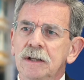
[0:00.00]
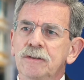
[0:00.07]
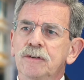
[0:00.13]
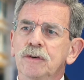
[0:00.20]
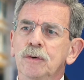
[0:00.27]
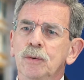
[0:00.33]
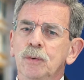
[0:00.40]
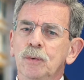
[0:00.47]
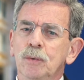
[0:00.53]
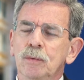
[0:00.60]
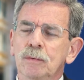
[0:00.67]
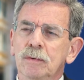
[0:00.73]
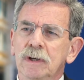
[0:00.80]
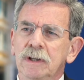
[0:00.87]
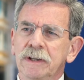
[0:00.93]
to
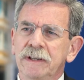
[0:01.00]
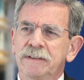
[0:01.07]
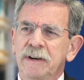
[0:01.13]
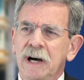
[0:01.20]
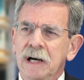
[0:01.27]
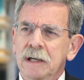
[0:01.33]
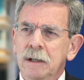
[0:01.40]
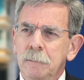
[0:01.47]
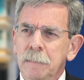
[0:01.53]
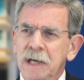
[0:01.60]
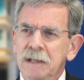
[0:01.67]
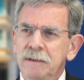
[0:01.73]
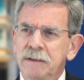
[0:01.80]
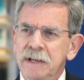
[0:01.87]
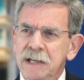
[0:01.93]
really
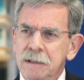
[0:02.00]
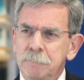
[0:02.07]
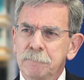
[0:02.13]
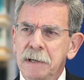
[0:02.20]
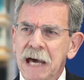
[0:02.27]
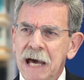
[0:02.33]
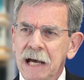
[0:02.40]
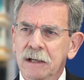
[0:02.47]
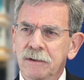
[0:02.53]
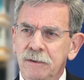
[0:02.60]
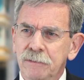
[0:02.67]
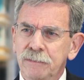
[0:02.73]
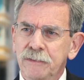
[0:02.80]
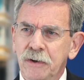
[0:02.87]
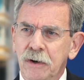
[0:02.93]
document the impact
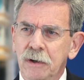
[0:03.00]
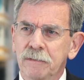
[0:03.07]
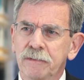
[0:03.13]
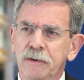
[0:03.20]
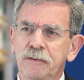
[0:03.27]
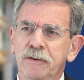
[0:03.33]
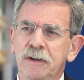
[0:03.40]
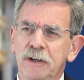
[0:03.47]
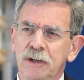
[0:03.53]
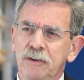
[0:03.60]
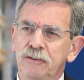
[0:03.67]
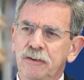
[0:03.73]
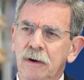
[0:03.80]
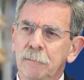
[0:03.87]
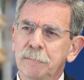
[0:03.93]
of tardive
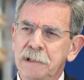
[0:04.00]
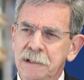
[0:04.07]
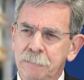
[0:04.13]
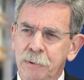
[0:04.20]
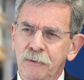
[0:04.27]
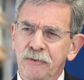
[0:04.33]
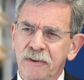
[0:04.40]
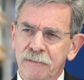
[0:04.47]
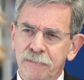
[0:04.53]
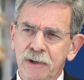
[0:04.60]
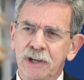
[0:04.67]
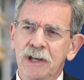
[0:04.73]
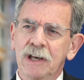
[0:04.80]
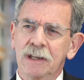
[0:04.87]
dyskinesia on people's everyday